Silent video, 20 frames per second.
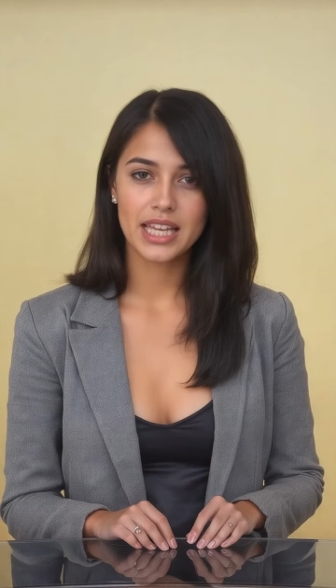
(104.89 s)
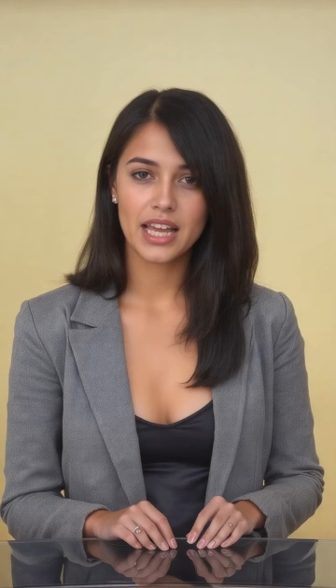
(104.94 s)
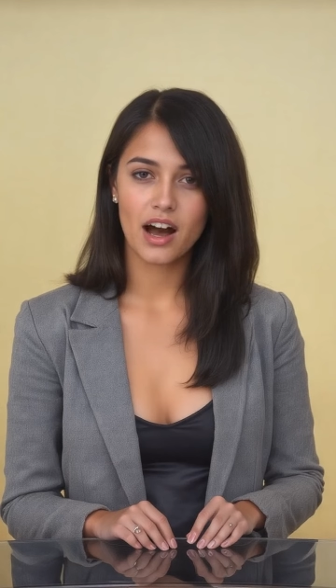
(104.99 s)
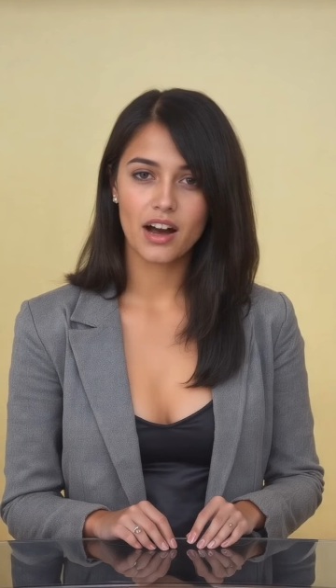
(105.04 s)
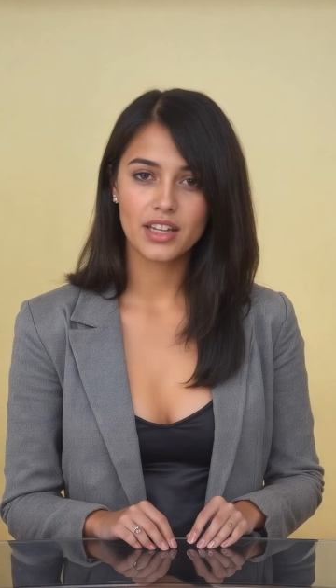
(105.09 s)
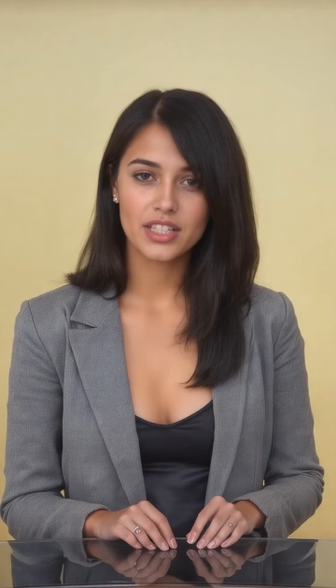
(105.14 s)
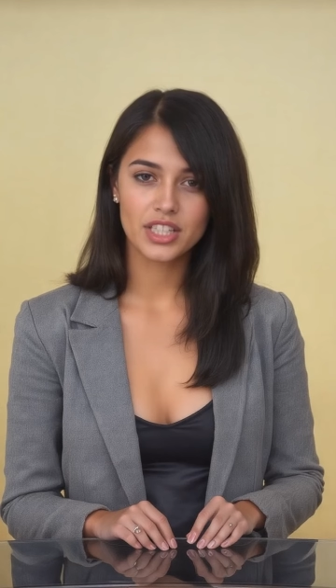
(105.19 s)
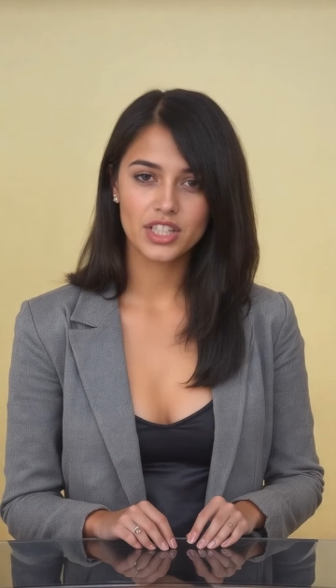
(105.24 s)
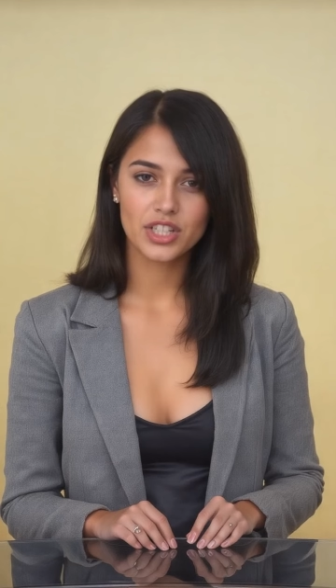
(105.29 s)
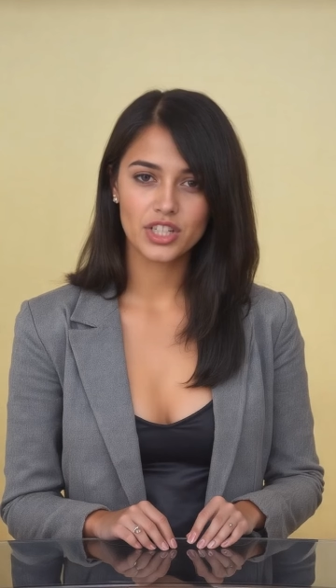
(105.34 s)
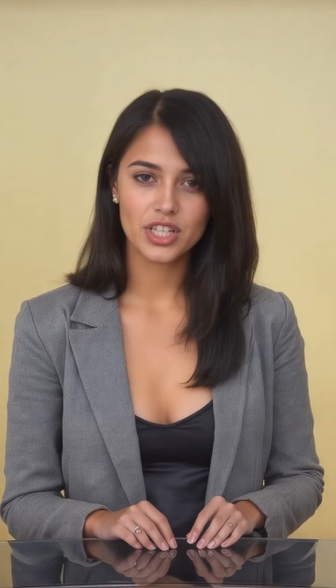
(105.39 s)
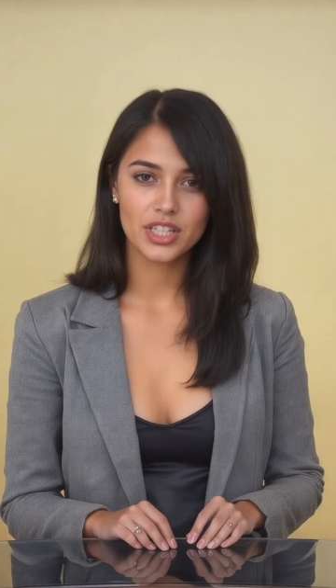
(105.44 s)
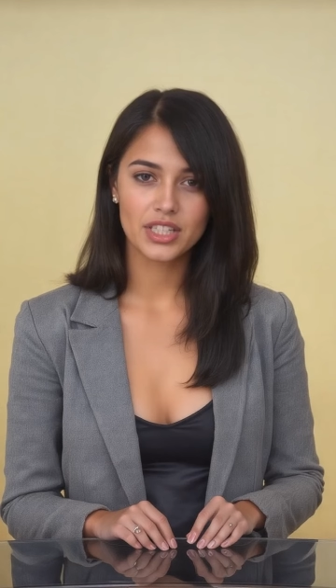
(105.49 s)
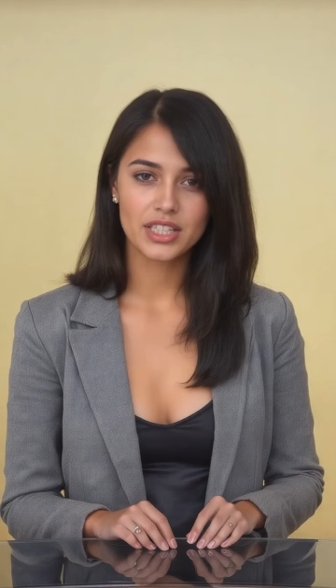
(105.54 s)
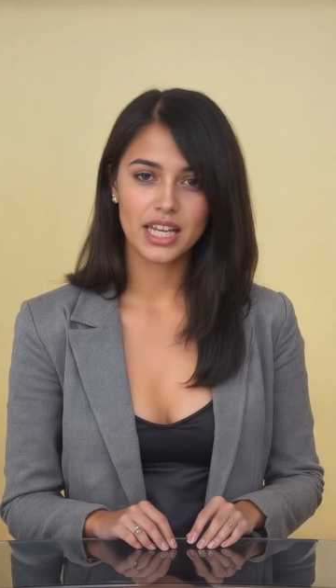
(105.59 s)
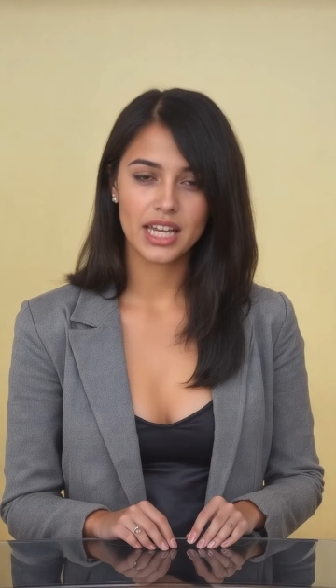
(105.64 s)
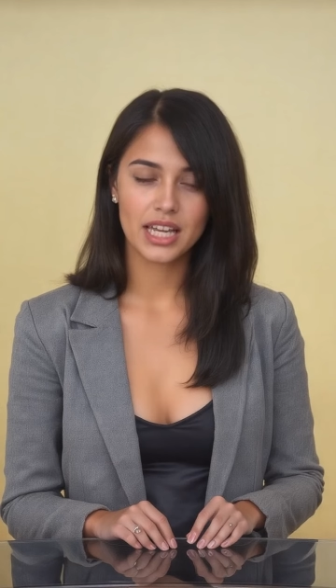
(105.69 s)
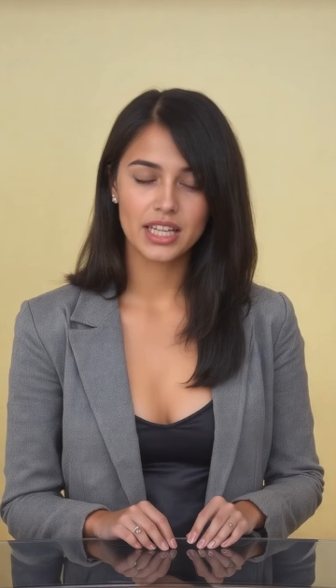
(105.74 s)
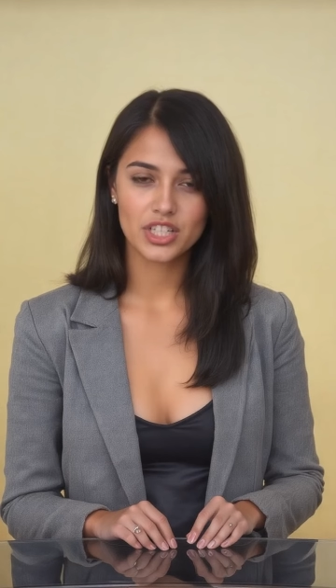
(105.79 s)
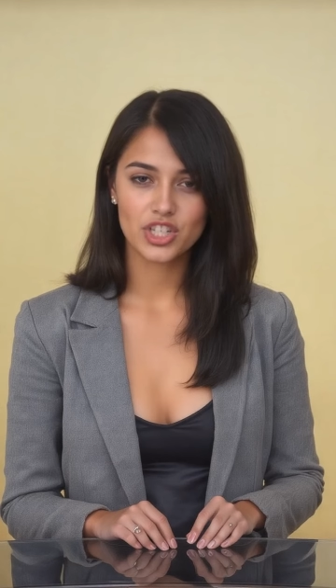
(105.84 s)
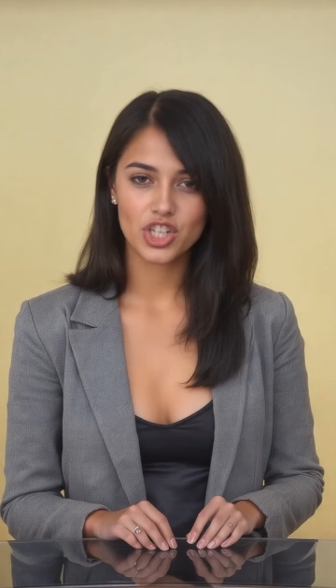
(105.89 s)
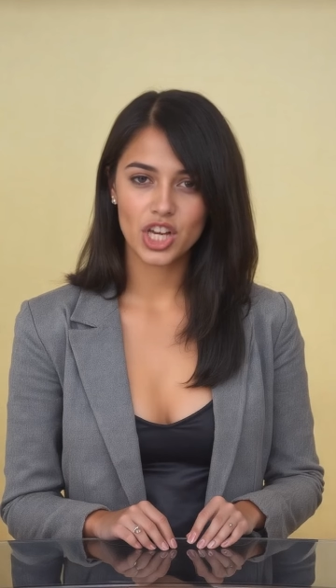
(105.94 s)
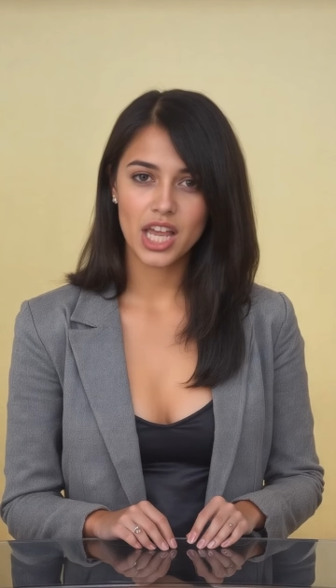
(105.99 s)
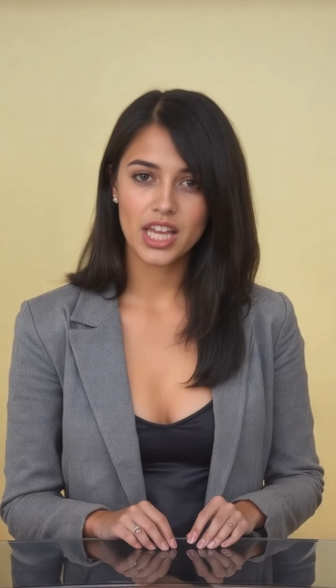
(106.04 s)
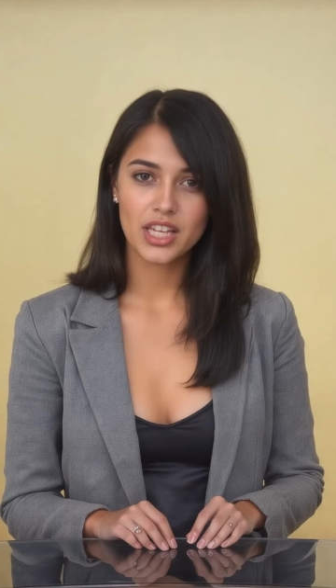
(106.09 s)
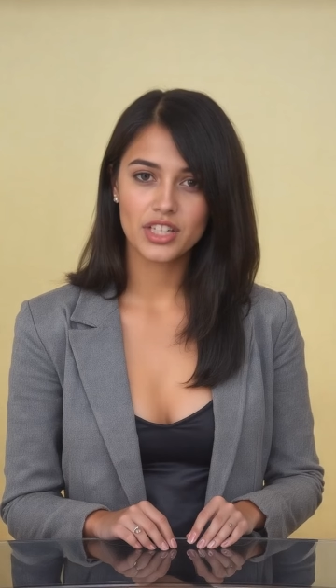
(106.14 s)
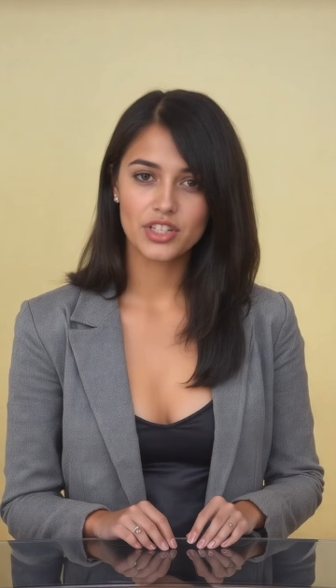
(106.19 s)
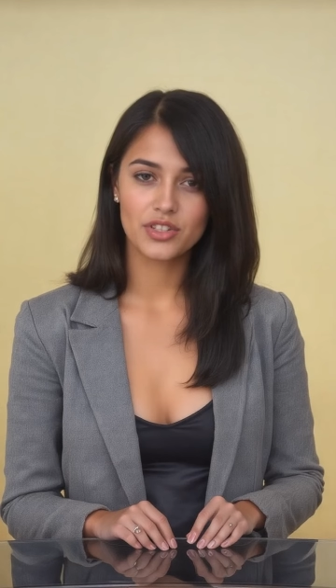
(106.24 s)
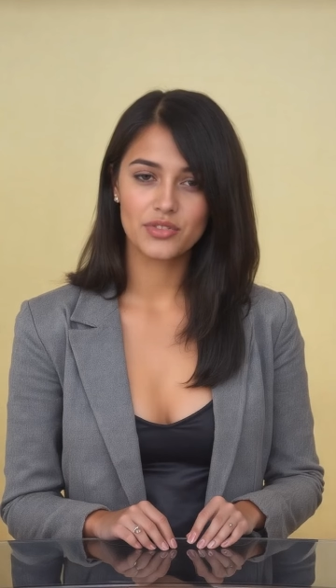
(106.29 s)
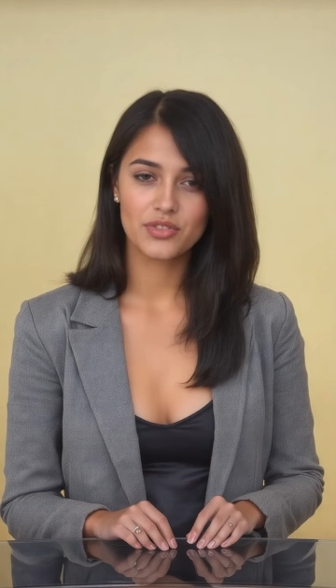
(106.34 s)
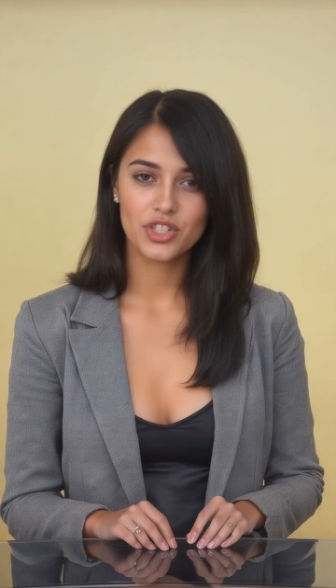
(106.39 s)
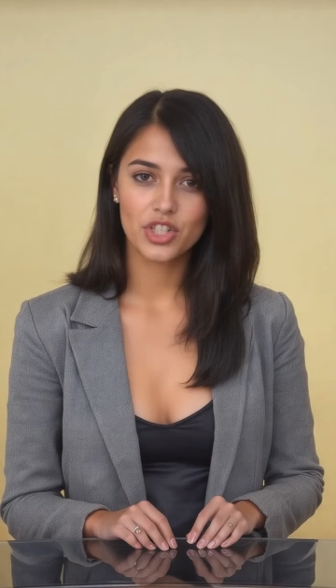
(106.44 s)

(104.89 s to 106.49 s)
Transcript: hostages in exchange for